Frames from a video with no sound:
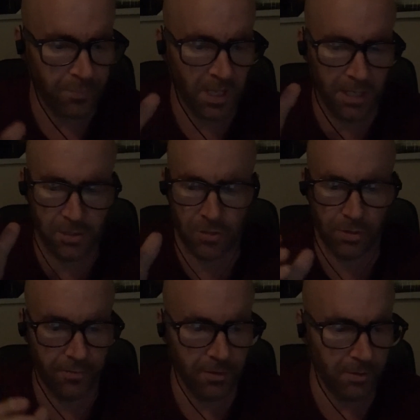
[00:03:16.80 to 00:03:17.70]
And
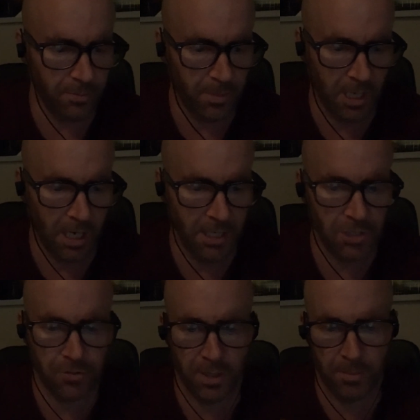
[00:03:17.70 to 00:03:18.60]
sorry for my eye
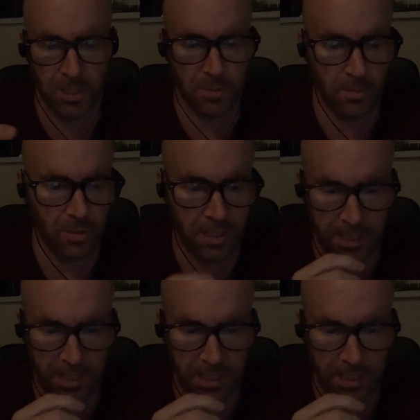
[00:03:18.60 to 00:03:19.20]
strain because I'm looking